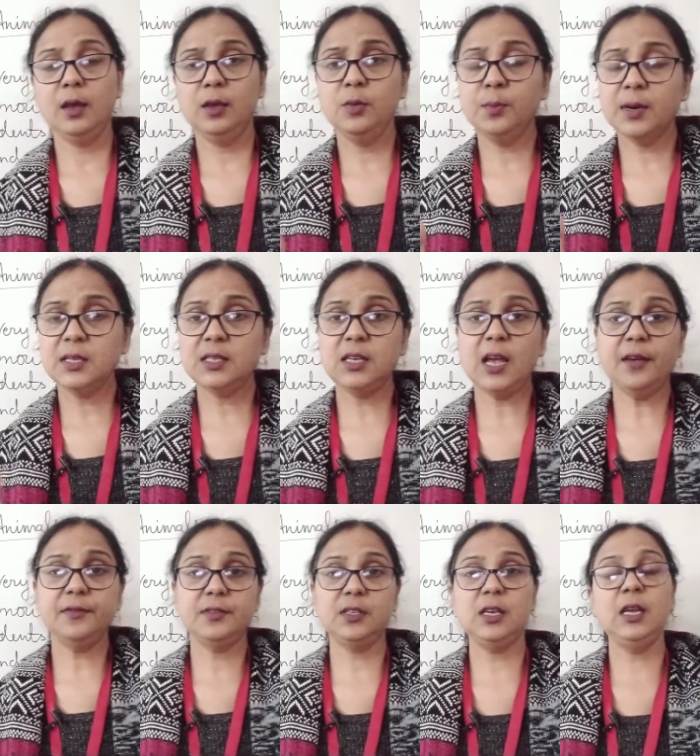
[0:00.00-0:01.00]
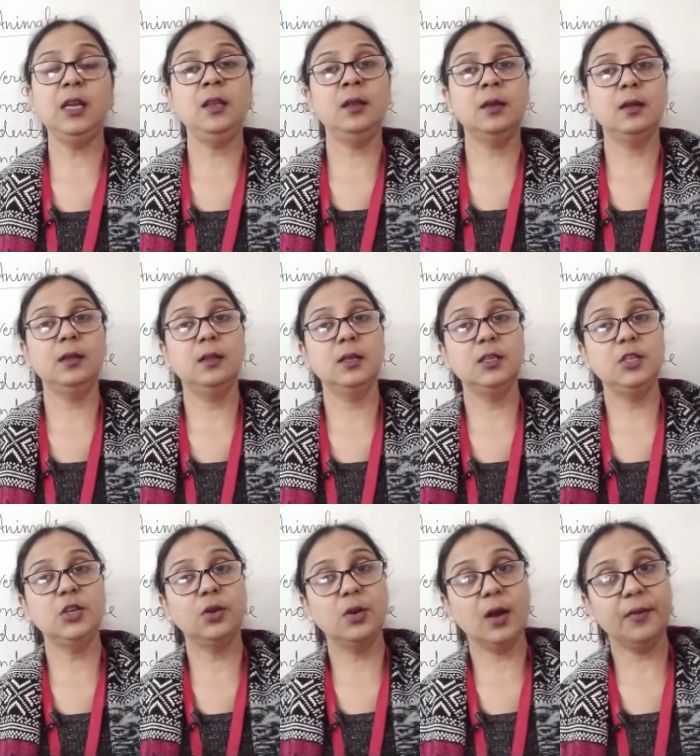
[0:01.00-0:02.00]
you must have seen the
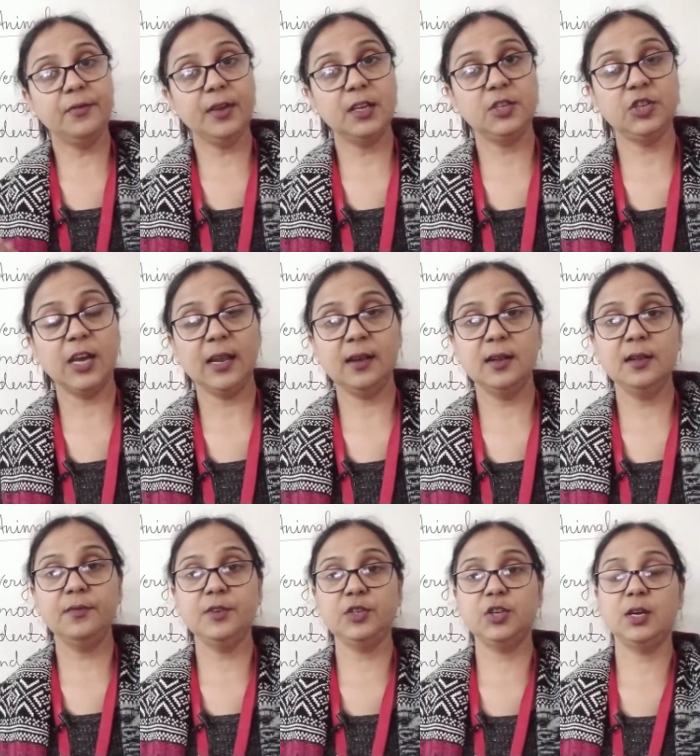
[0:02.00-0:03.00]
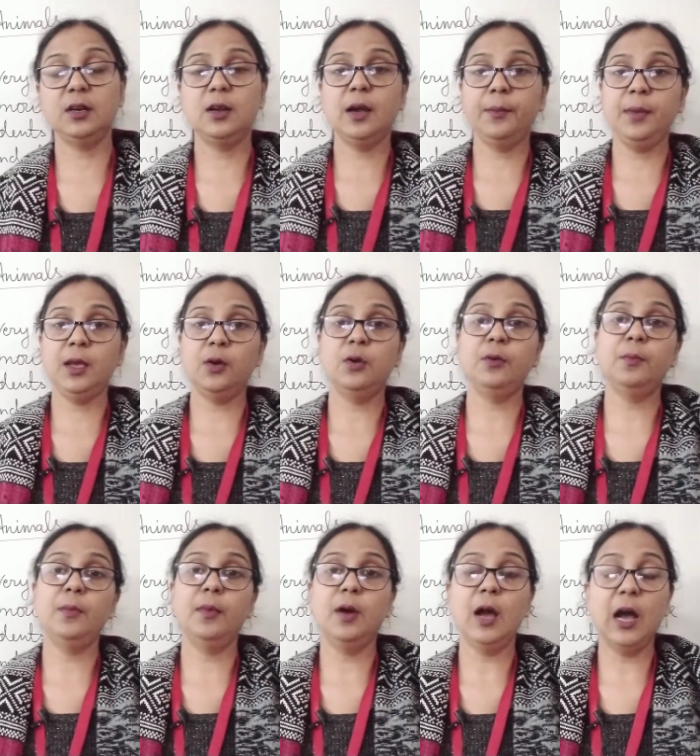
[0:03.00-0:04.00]
geographic channel which are coming on
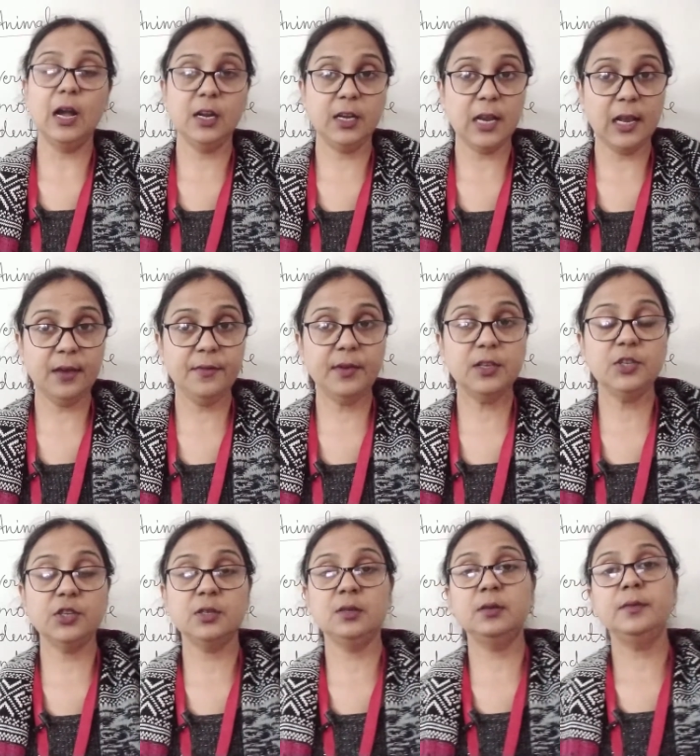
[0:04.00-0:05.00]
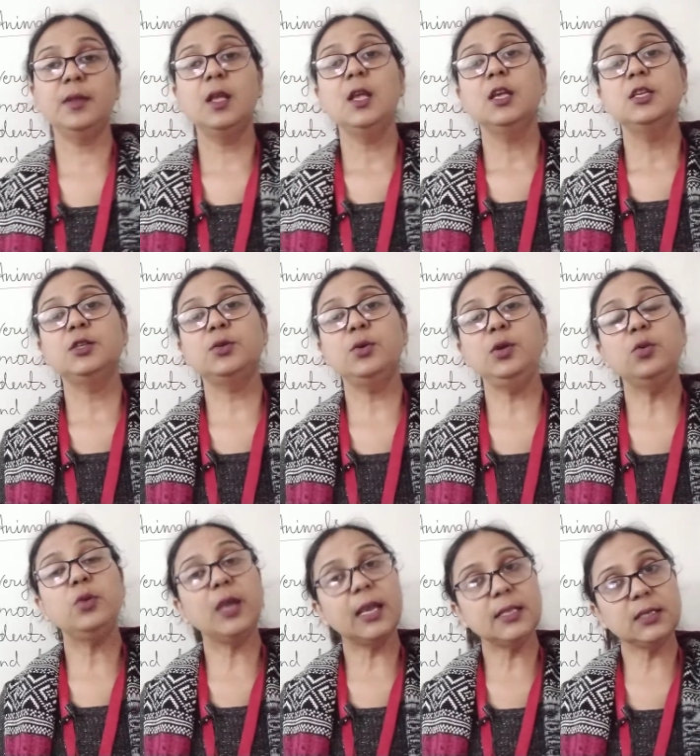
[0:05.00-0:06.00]
our television. So
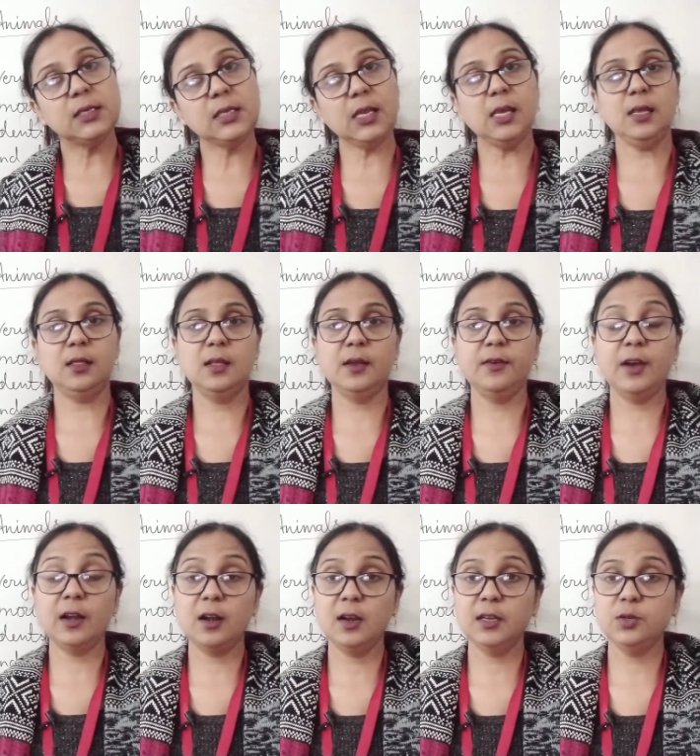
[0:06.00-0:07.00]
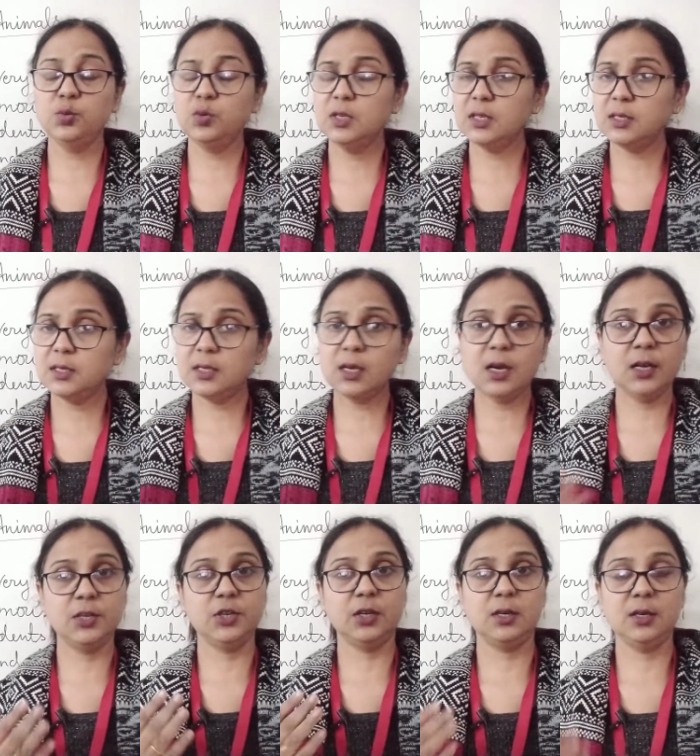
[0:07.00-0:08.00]
you can see the rattler, you just
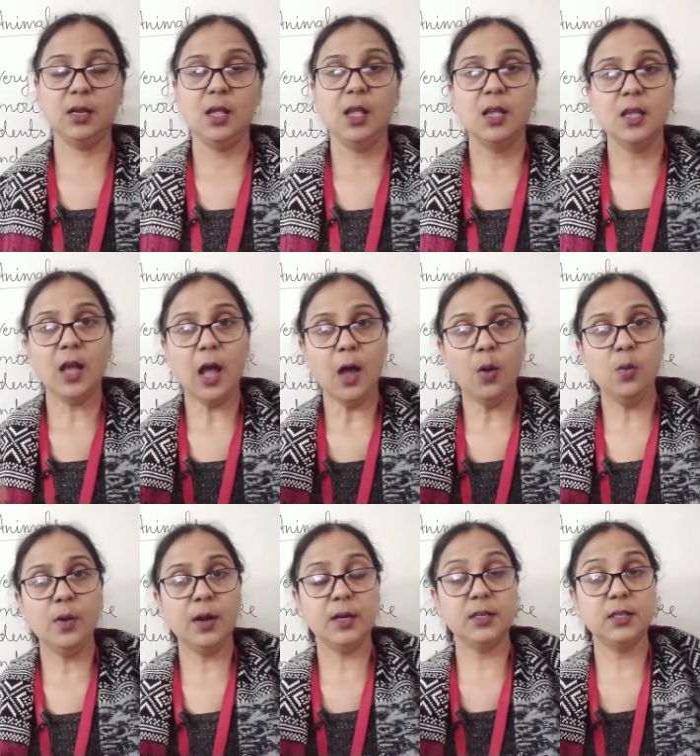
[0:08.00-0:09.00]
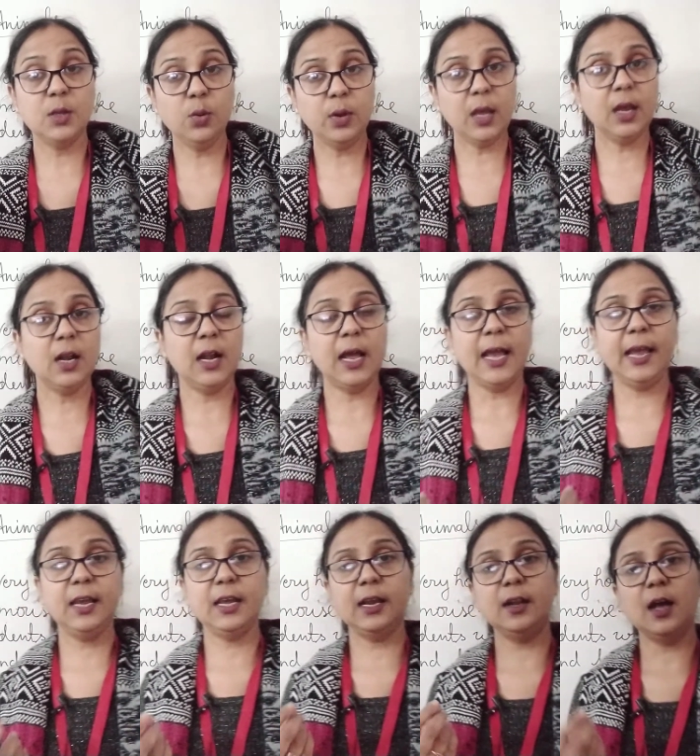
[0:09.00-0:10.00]
search it, how it's looking
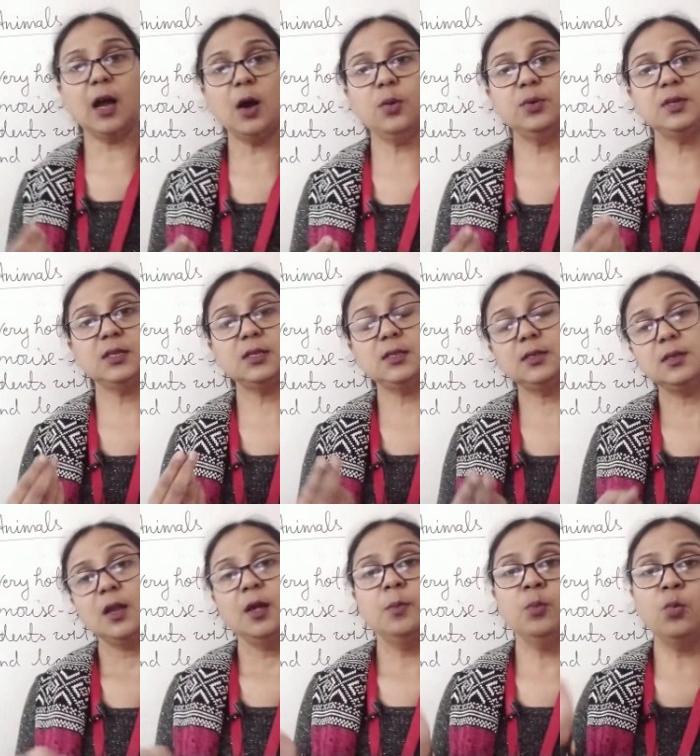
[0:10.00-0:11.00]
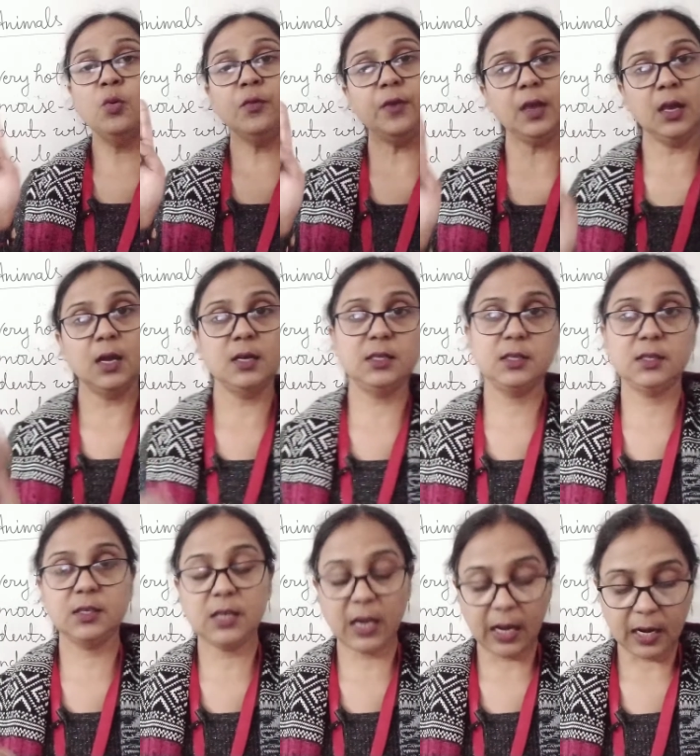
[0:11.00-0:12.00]
like and how it's moving
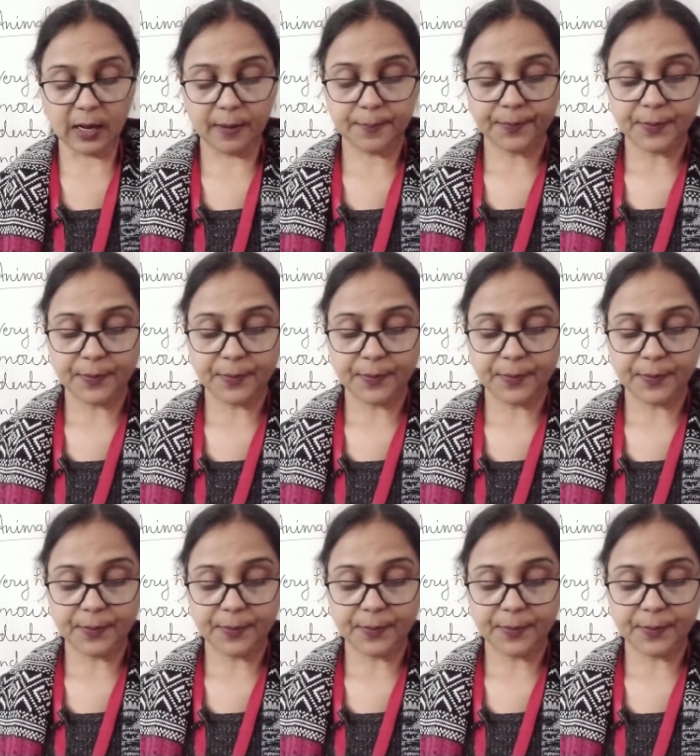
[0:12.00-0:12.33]
its tail.